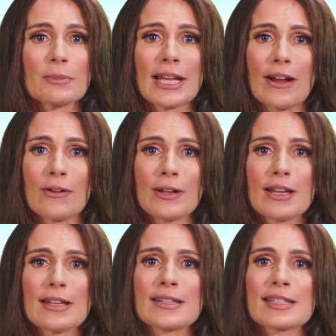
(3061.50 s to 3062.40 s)
from now,
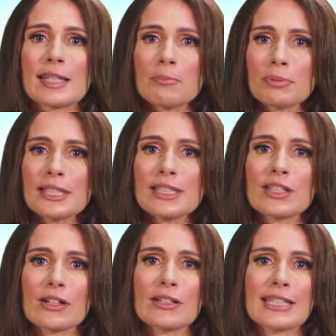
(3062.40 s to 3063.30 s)
simply
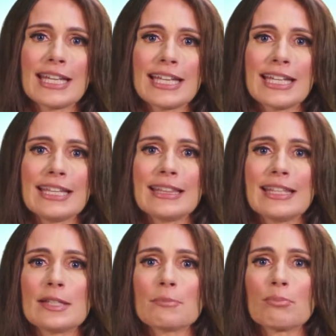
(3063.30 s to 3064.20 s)
start taking
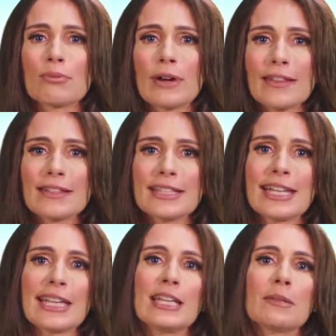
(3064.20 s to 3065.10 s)
these
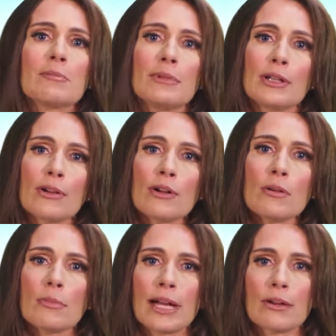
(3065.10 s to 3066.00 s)
breathtaking
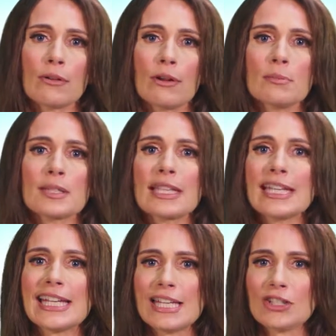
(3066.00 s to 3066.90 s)
miracle microbes
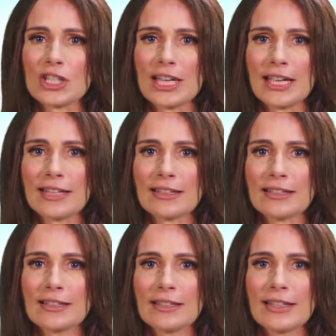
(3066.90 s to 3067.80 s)
each day.
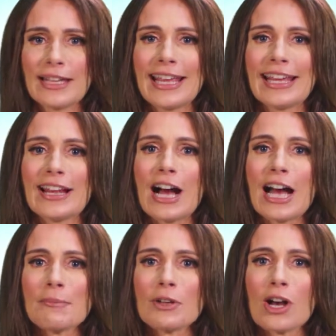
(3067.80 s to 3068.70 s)
And
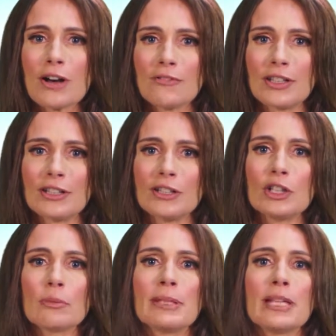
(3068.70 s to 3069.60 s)
I'm confident
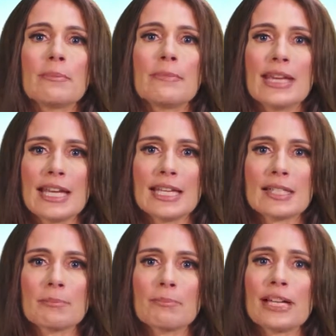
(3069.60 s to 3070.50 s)
you'll be
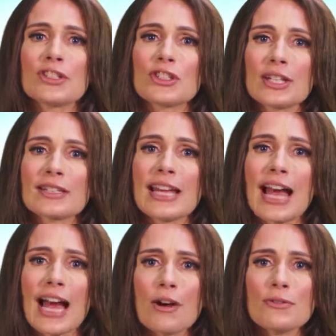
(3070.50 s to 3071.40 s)
amazed by just
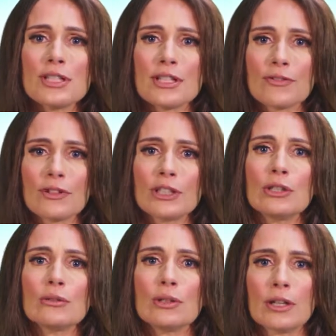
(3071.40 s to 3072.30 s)
how different
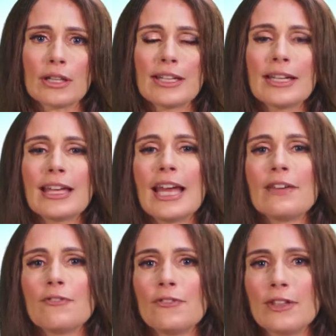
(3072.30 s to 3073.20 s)
you look
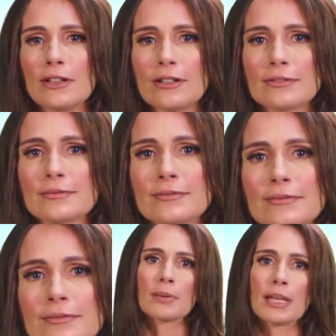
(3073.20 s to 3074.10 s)
and feel.
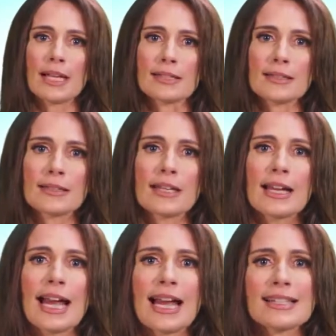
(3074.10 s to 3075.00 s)
Plus,
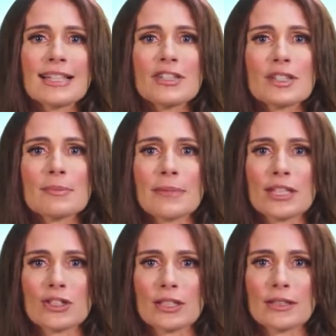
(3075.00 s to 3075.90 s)
as I just
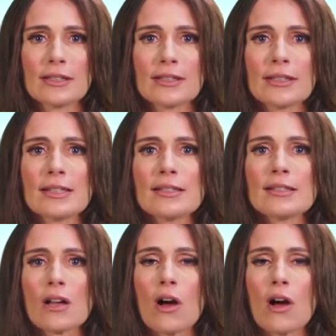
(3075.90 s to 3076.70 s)
mentioned, this is